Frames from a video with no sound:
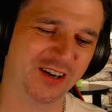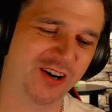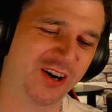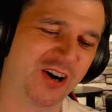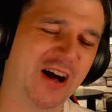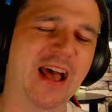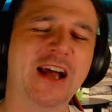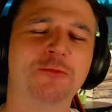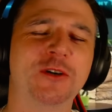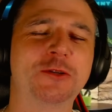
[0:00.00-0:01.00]
Oh,
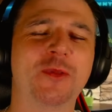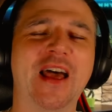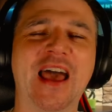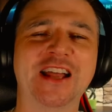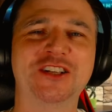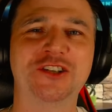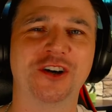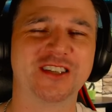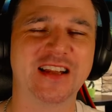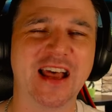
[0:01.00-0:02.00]
Edwards with a
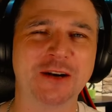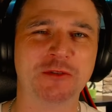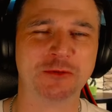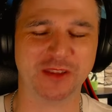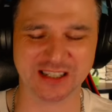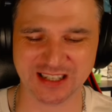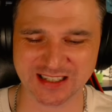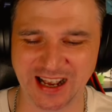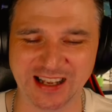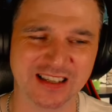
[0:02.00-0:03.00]
headshot and Edwards with a
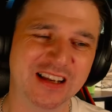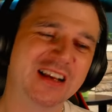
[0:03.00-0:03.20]
scissor hand.